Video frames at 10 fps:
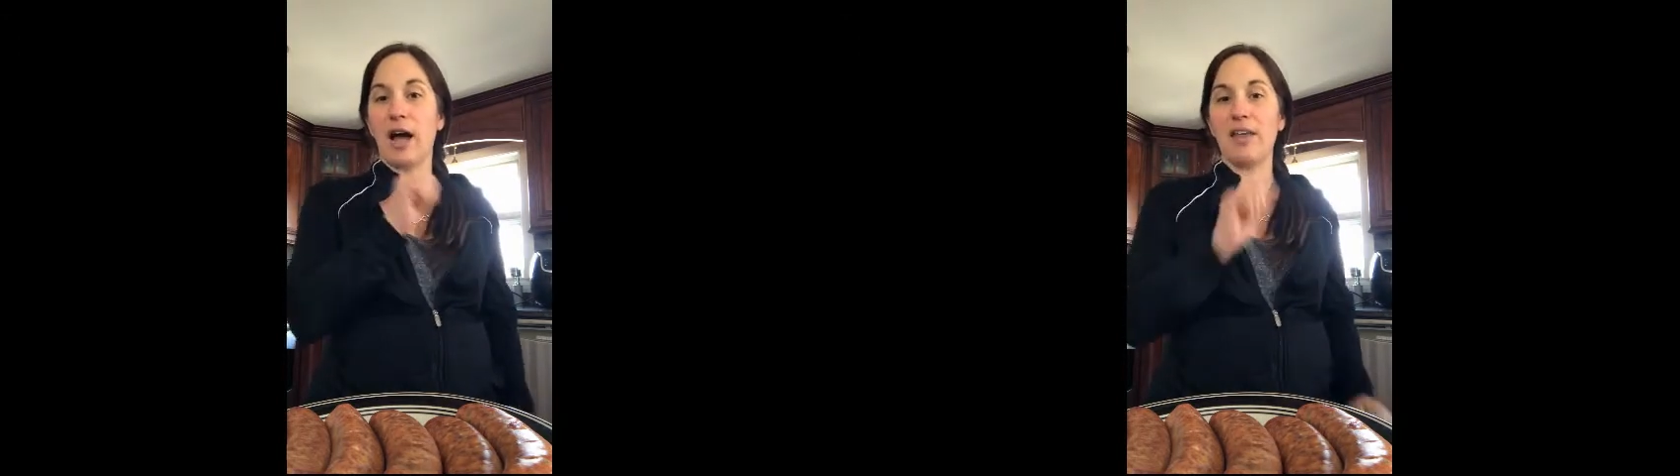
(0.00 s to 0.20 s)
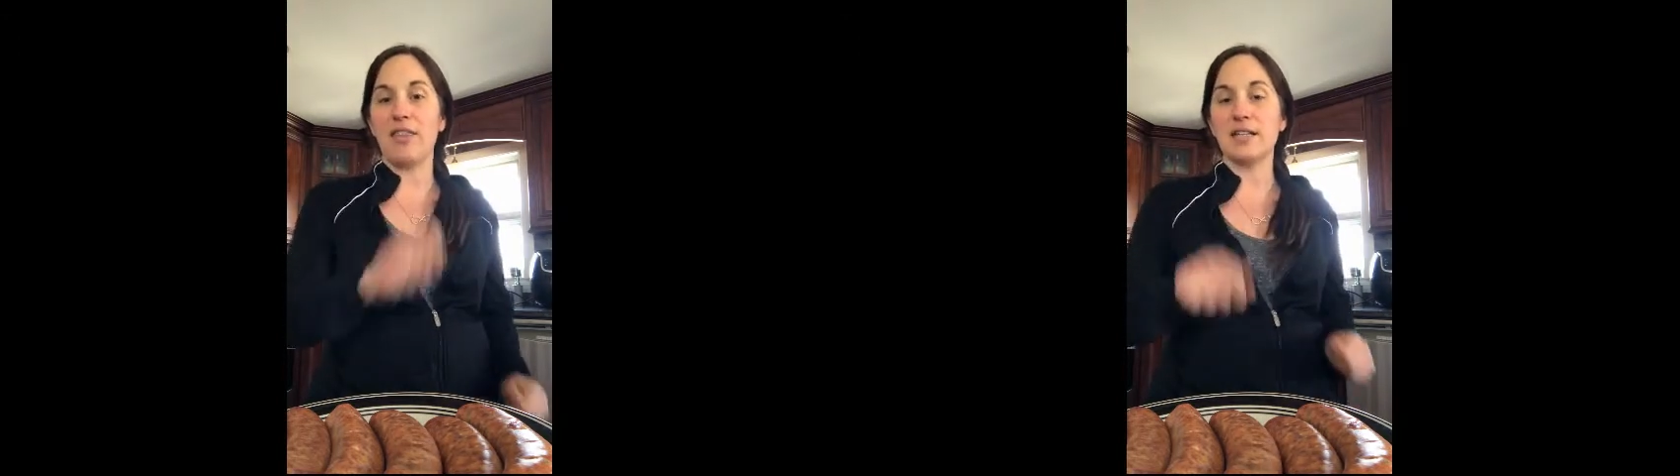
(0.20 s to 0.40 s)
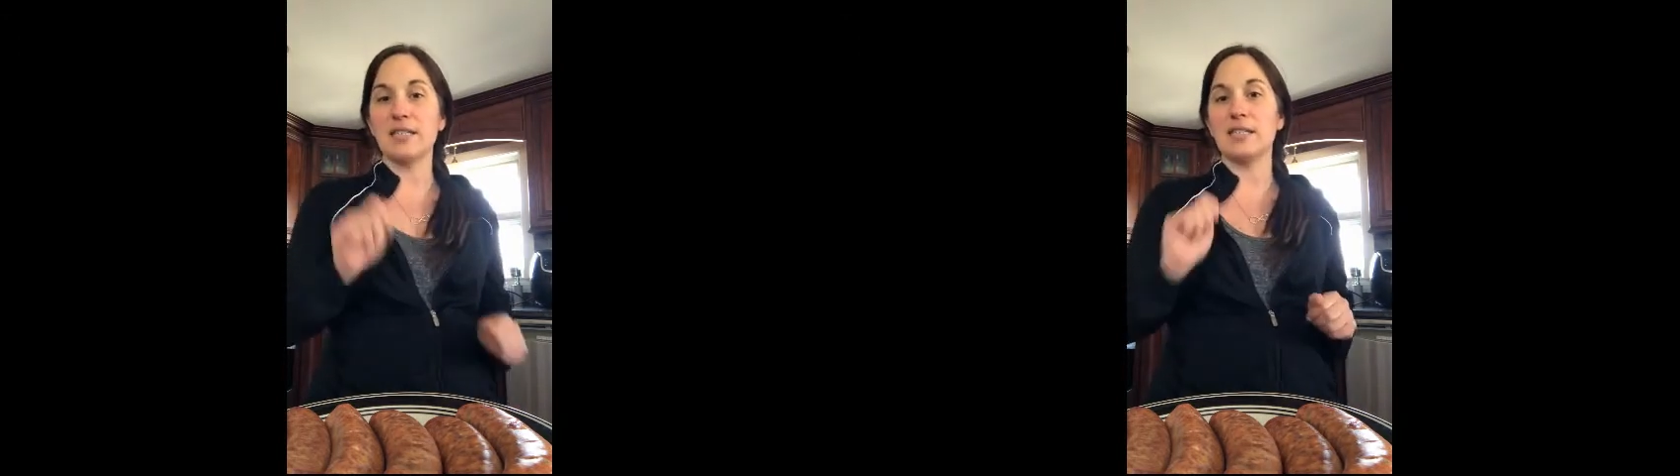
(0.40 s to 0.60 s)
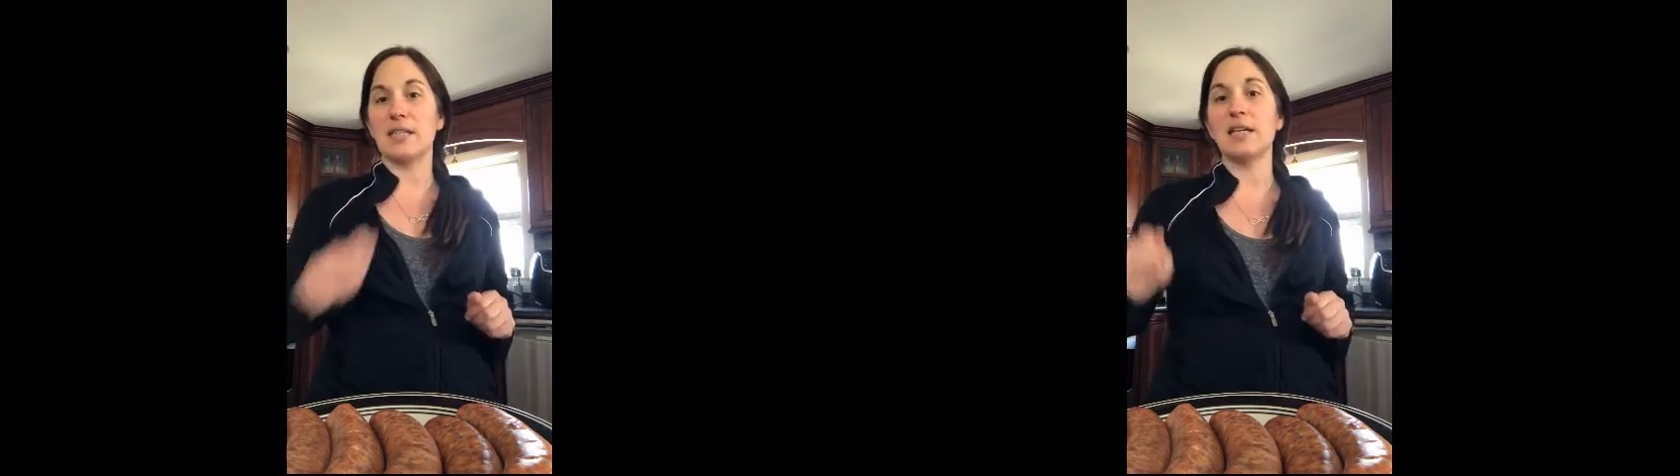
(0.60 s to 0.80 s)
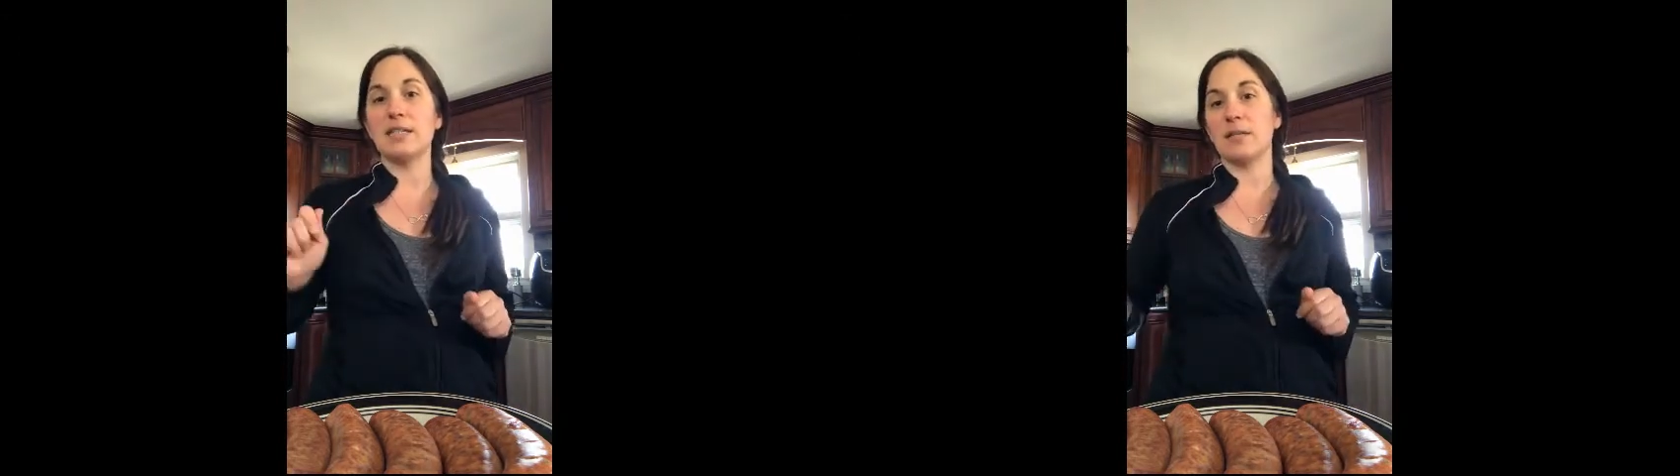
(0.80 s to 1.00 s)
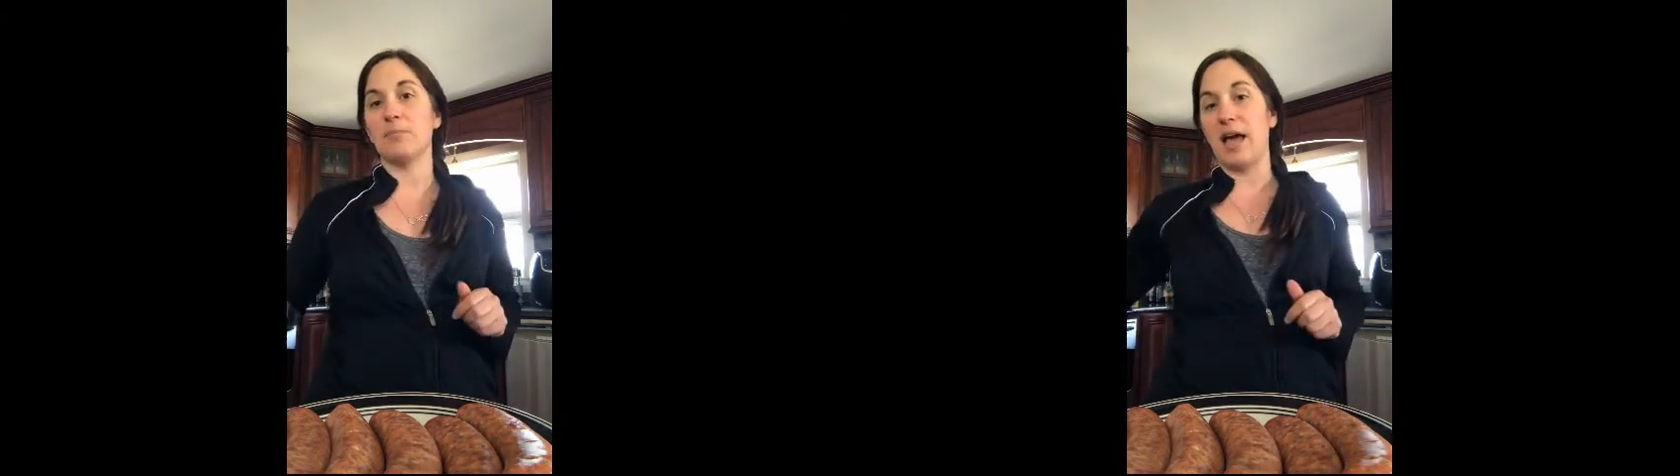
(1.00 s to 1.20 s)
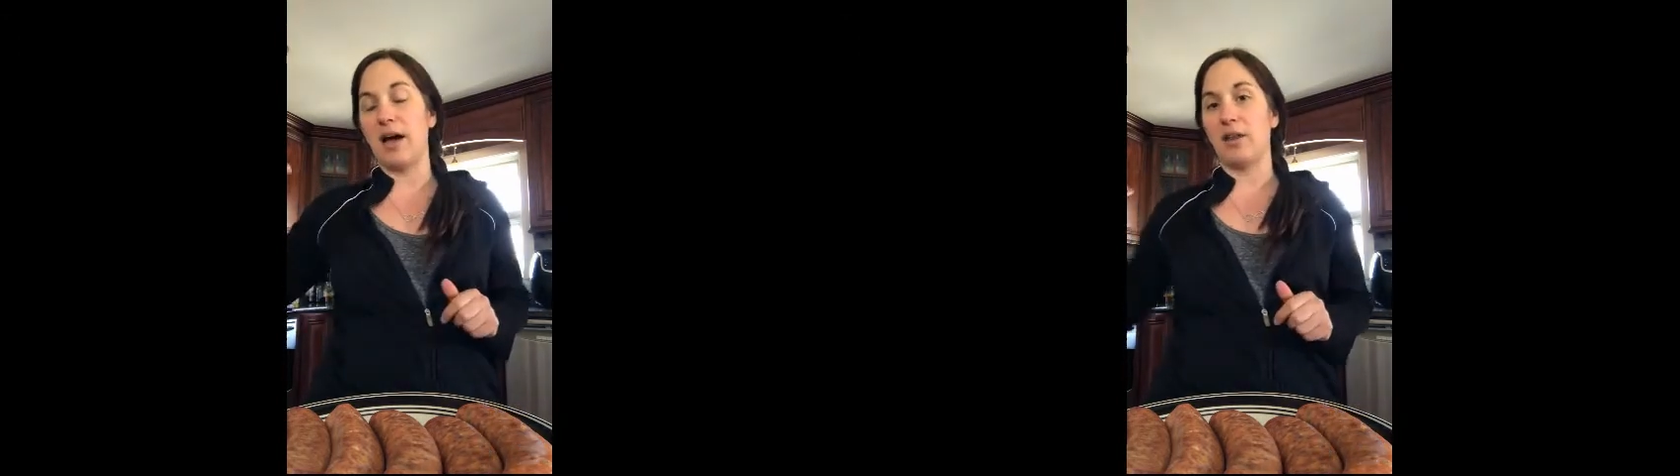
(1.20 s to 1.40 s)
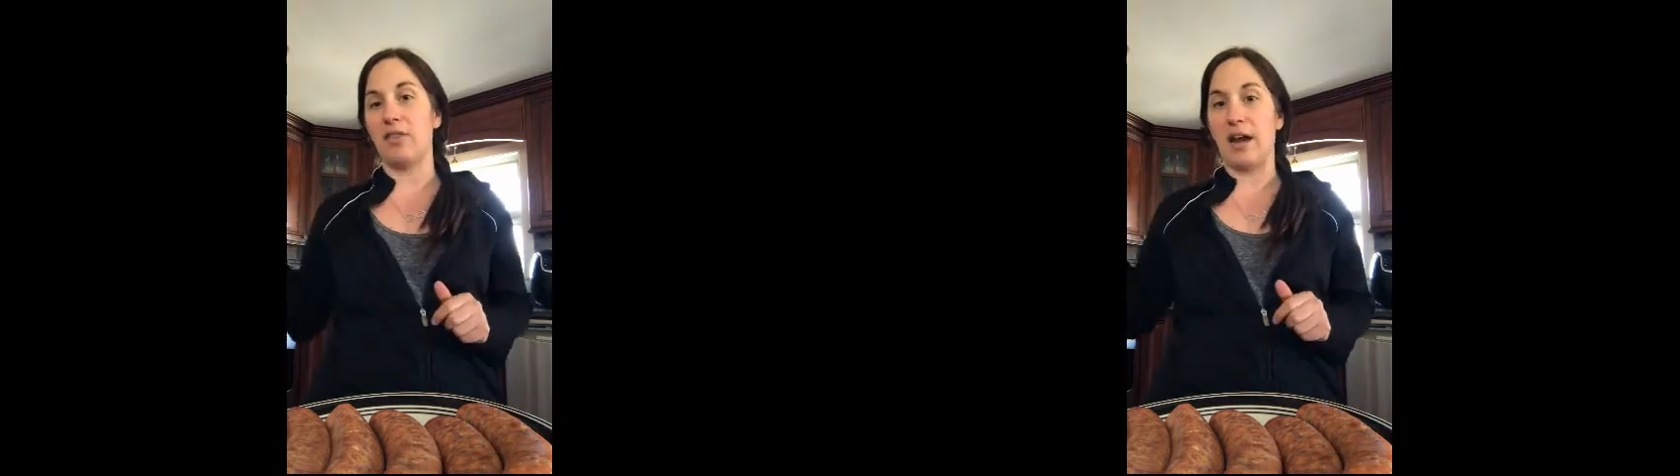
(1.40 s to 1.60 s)
I then slice them
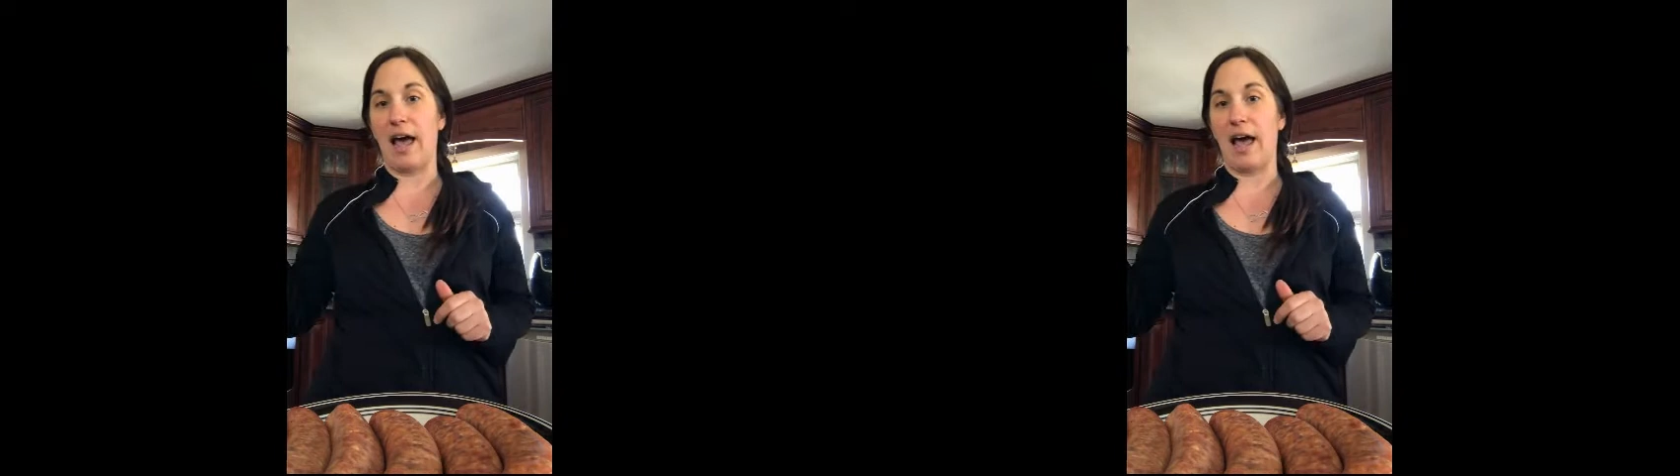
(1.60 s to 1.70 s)
down and then